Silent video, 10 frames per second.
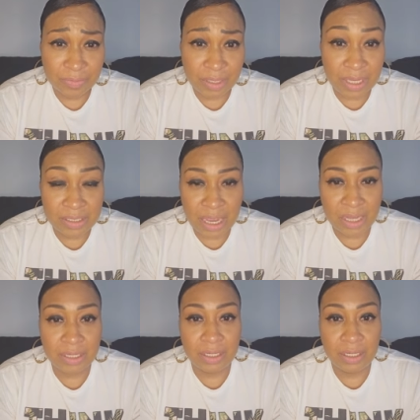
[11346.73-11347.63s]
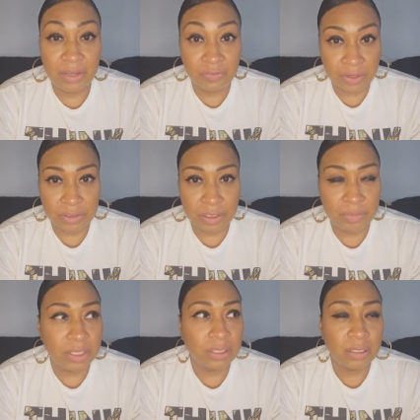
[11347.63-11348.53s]
Exactly. He felt
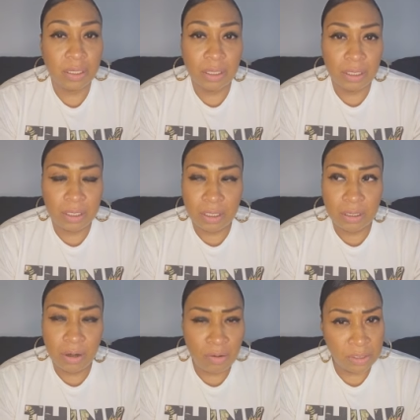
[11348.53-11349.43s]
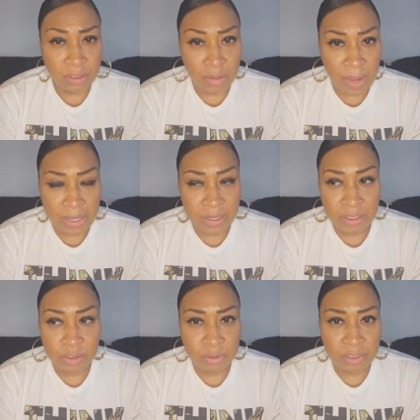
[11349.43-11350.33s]
something. Always go by your
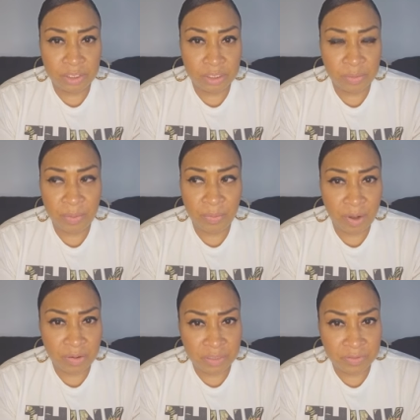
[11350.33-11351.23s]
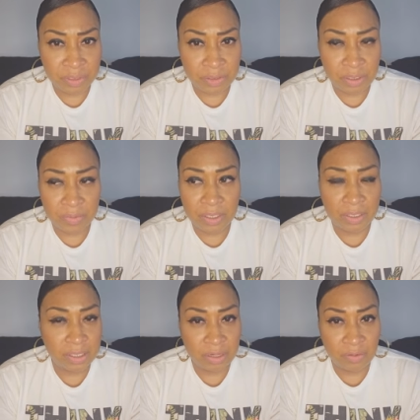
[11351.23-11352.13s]
intuitions. People always feel something
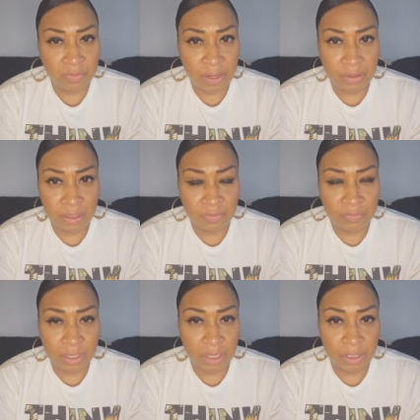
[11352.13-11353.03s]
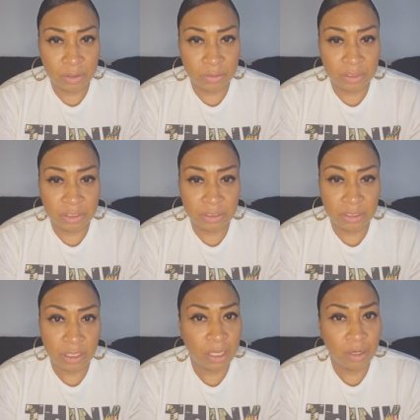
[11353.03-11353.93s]
and they don't follow their fucking intuitions
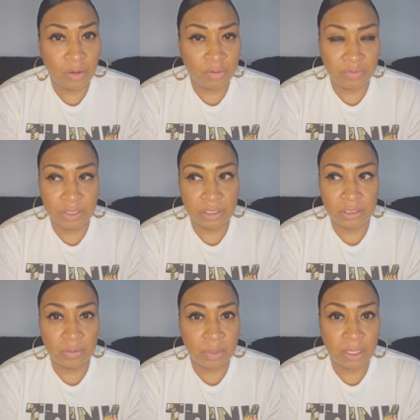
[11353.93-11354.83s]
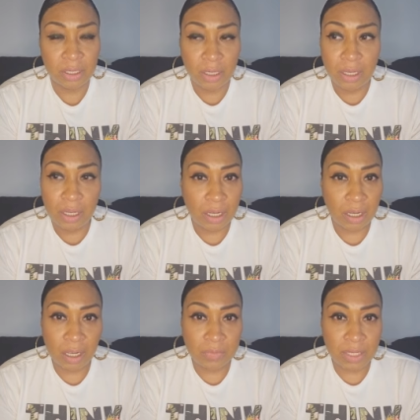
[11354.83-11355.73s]
and they go fucking somewhere.
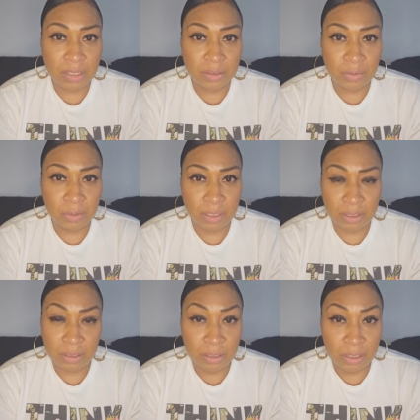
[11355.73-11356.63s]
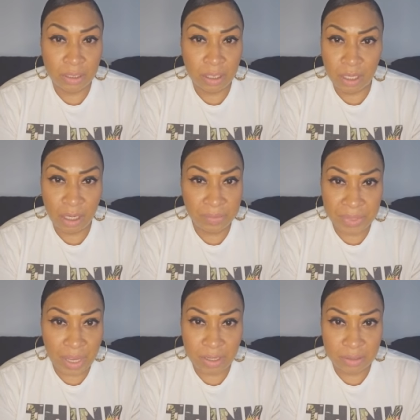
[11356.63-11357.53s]
I'm not doing it. I'm
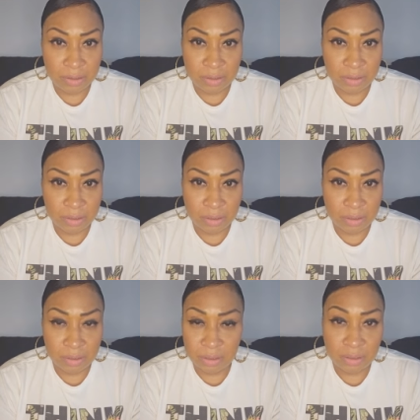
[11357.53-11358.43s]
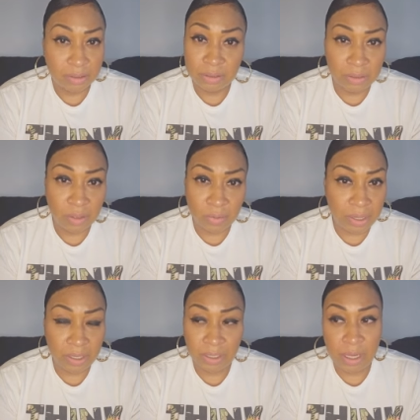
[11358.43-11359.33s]
not. No
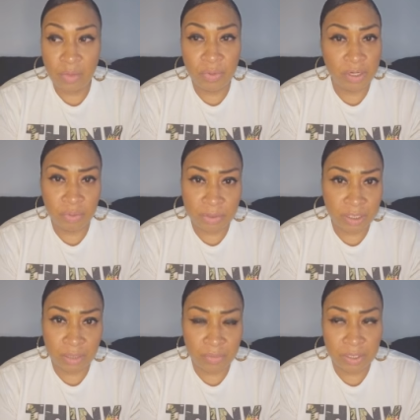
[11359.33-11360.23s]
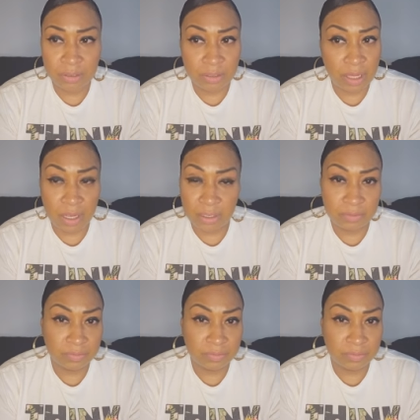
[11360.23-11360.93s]
way. I've been in predicaments that